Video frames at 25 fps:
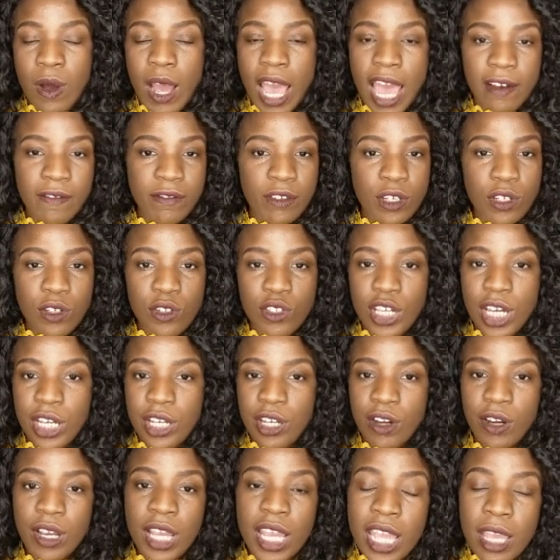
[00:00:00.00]
after you
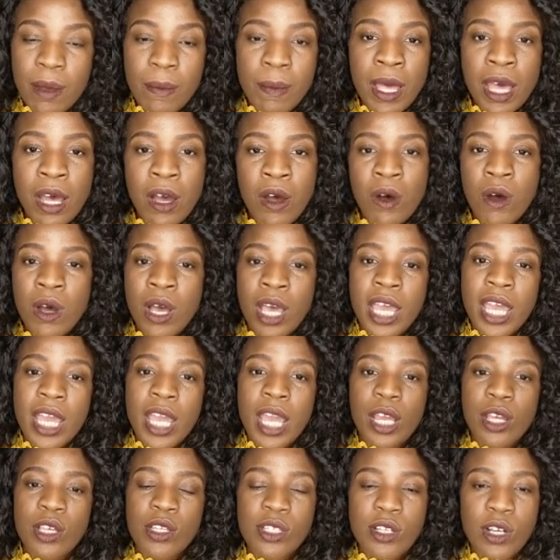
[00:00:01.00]
check your email
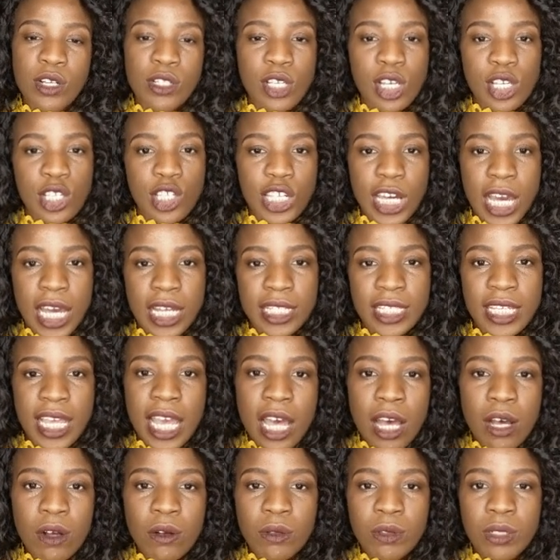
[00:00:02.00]
and you start to jot
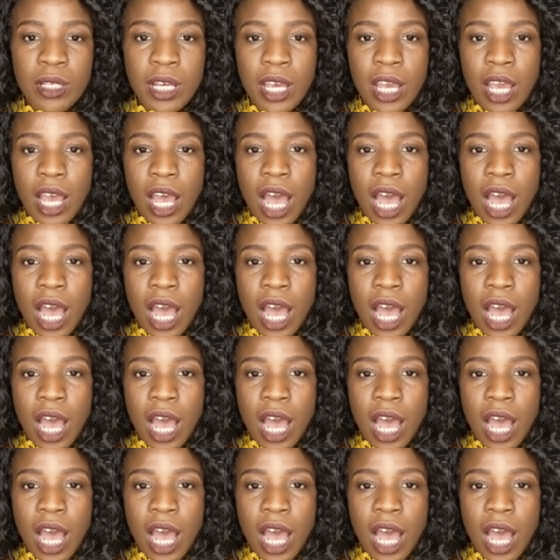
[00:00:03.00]
down